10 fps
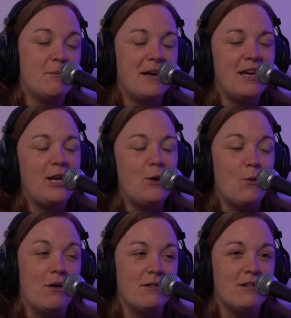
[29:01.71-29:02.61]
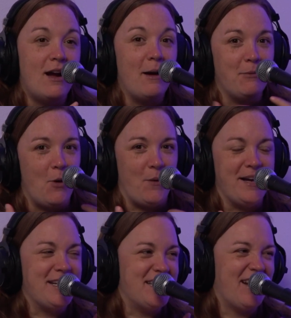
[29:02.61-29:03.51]
I'm like, you aren't. I'm
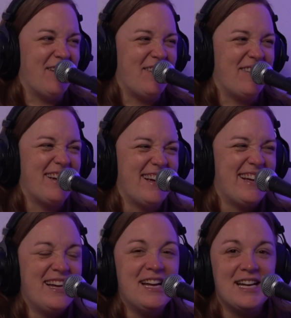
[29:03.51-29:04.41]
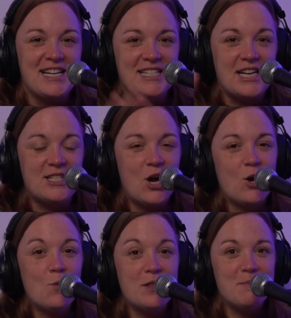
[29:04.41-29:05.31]
going to. Because I
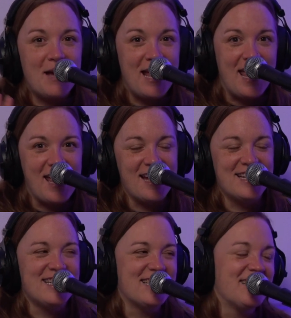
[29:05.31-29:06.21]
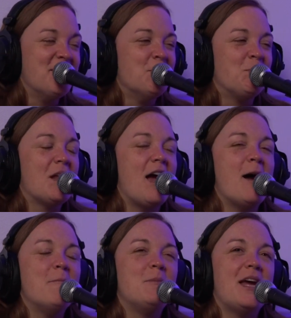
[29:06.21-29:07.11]
talk with my hands.
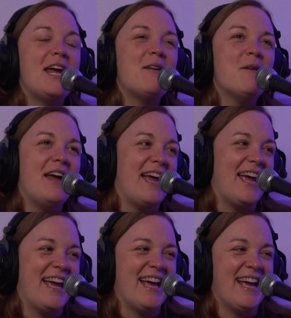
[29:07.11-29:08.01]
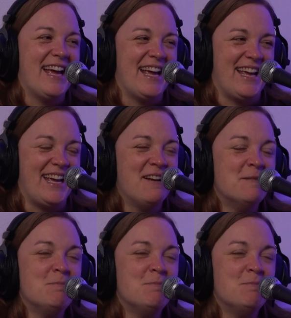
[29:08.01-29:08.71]
I'm going to move that glass in a minute.